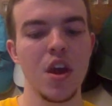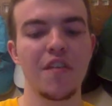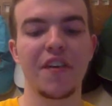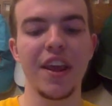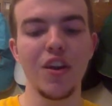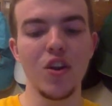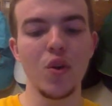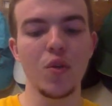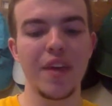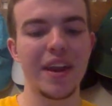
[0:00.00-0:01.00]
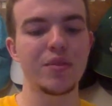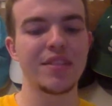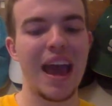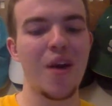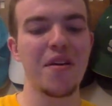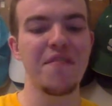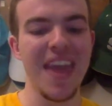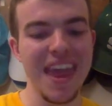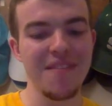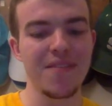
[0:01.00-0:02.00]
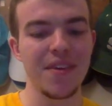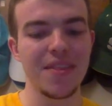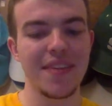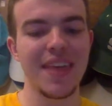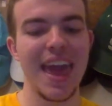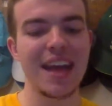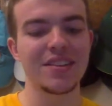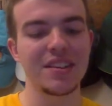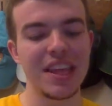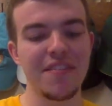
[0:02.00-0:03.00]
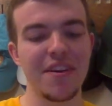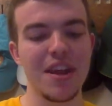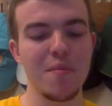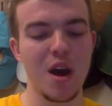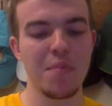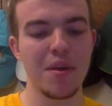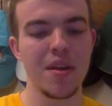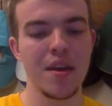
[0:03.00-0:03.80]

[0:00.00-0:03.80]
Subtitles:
For he knew that it was out of envy that they had delivered him up.